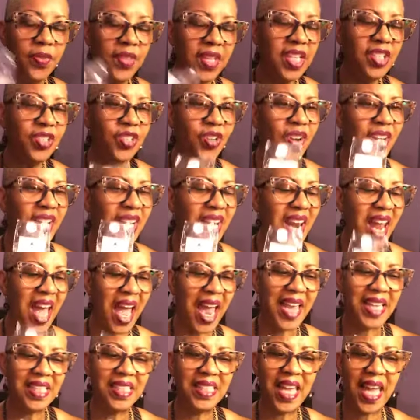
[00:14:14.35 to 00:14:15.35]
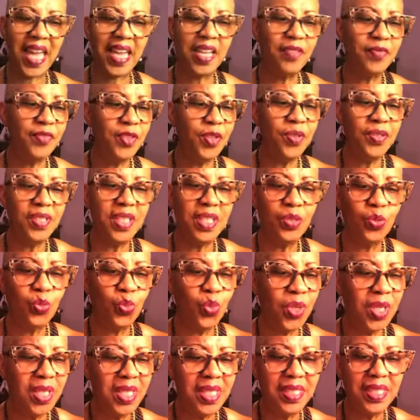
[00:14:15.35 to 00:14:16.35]
These are light. Like if you just
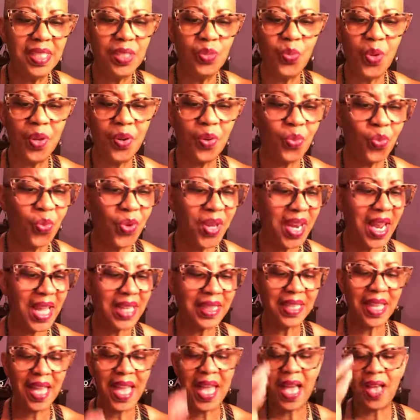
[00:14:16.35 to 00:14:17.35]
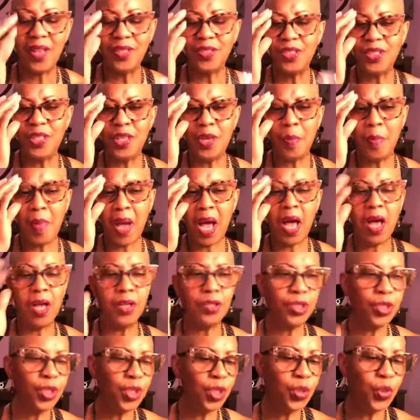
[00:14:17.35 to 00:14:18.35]
really just want to run out the house to the mall,
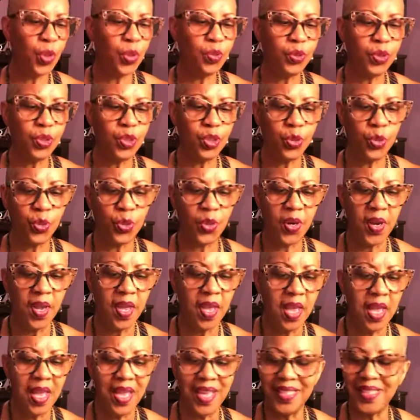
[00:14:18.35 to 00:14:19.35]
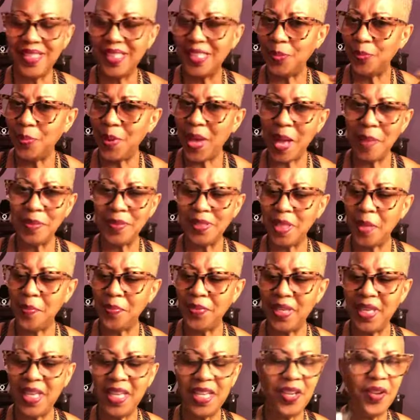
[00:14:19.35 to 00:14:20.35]
to the grocery store, and just pop
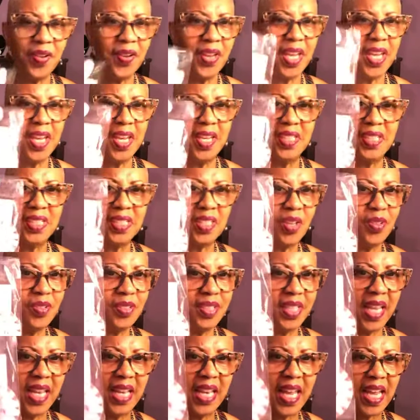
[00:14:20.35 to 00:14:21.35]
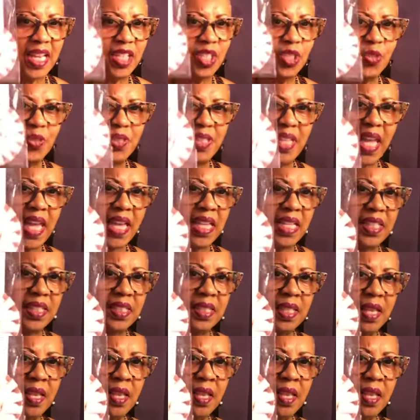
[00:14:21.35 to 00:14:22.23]
something in your ear, it's going to take like two seconds.